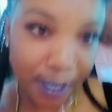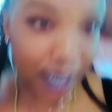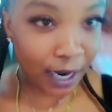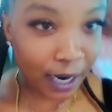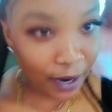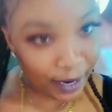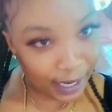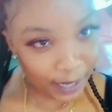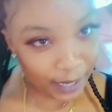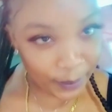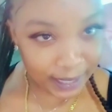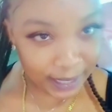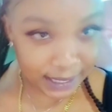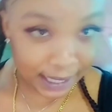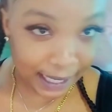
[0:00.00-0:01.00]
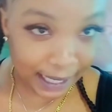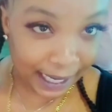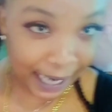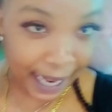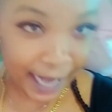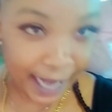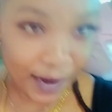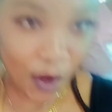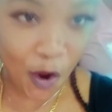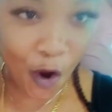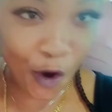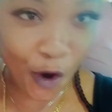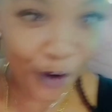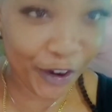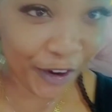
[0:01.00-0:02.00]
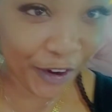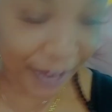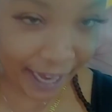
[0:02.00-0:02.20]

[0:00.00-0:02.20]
currently waiting in line, hungry.